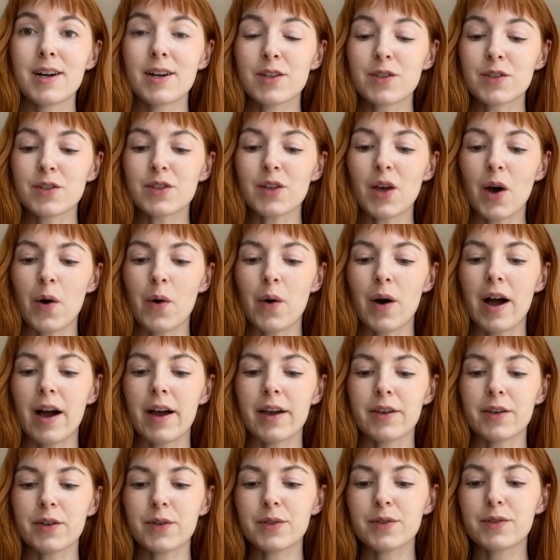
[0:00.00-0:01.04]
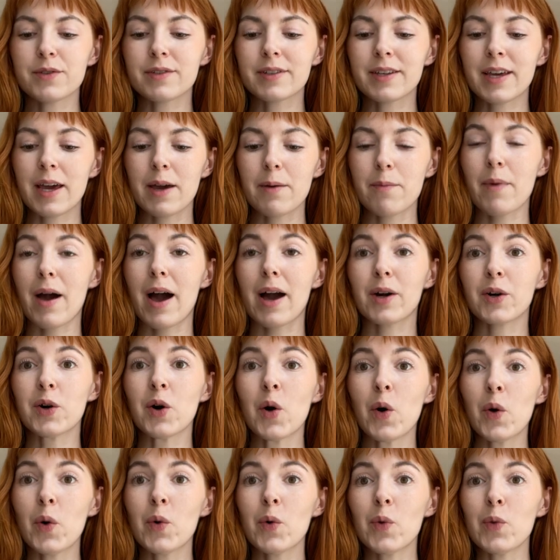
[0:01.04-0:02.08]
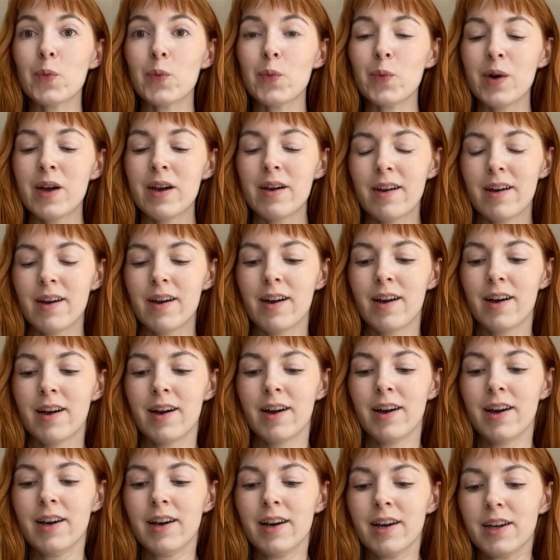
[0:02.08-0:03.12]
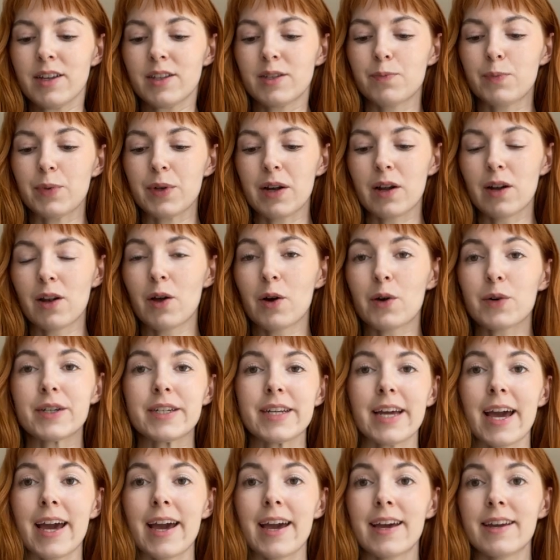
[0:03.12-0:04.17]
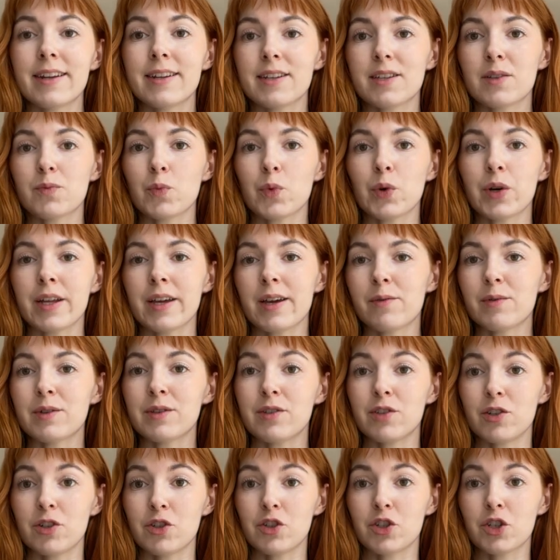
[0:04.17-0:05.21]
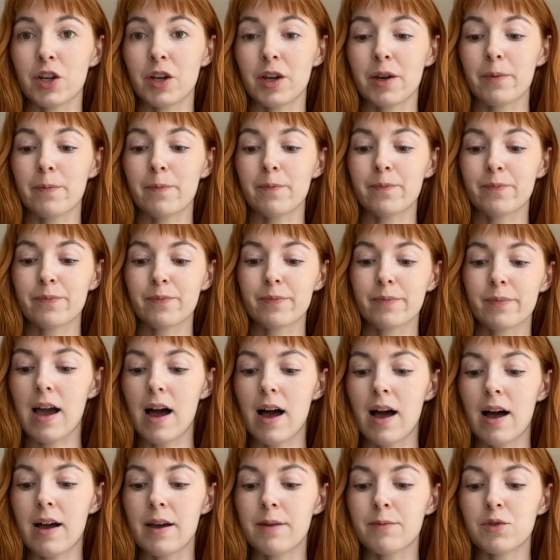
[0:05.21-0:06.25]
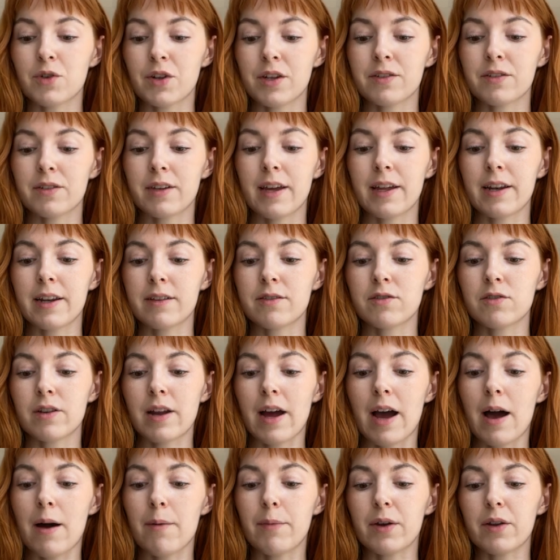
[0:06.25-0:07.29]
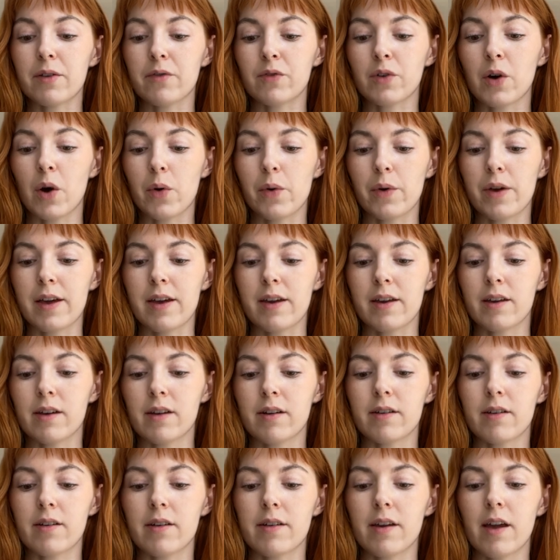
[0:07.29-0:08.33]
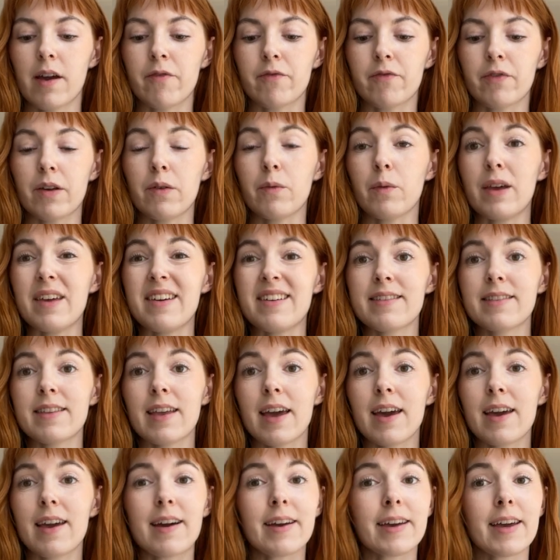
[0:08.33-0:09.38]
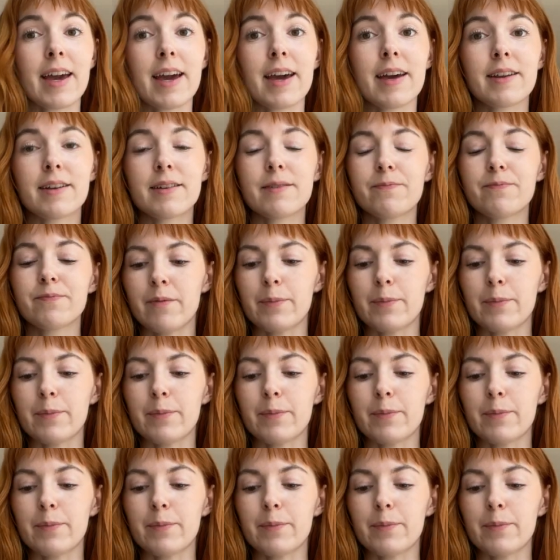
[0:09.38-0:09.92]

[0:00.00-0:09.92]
So I just came back home. It's been a long day. This morning I went to the gym. I'm trying to get into the habit of going every weekday again.